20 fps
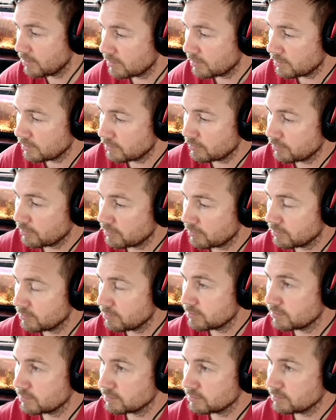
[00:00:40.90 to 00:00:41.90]

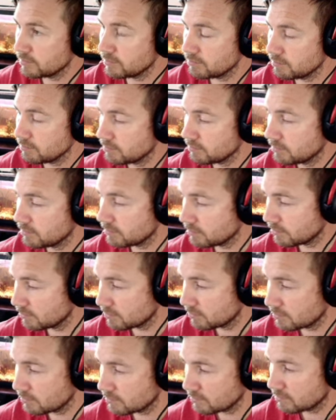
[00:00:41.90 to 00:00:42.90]

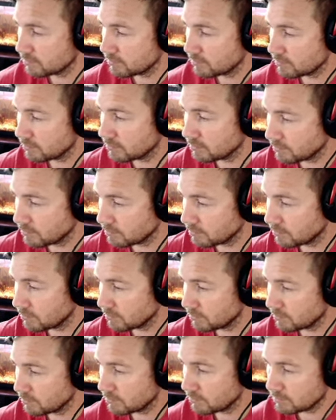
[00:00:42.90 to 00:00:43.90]

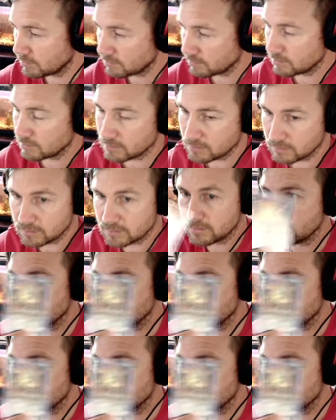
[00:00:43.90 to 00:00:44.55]
Nothing is said.